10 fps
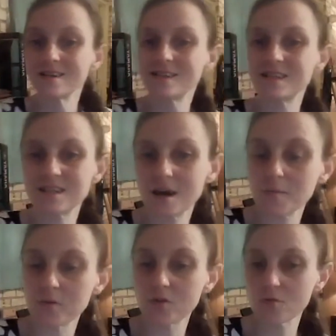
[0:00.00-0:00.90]
Step
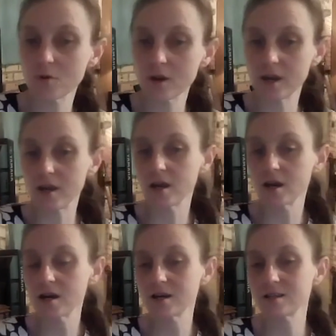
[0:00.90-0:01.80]
3,
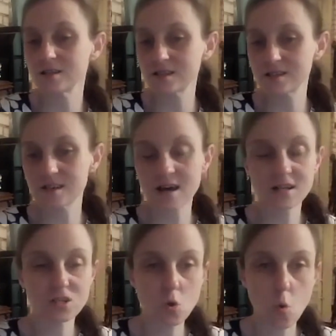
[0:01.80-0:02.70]

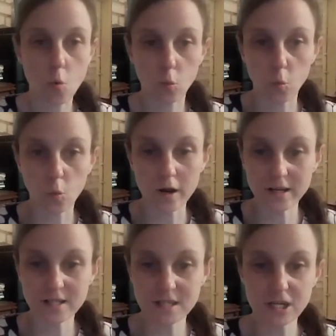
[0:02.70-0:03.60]
set one
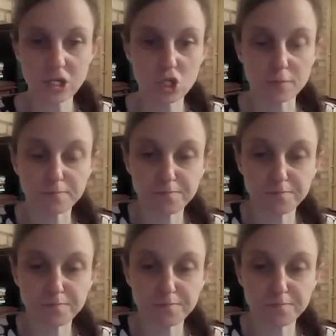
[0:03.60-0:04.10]
intention.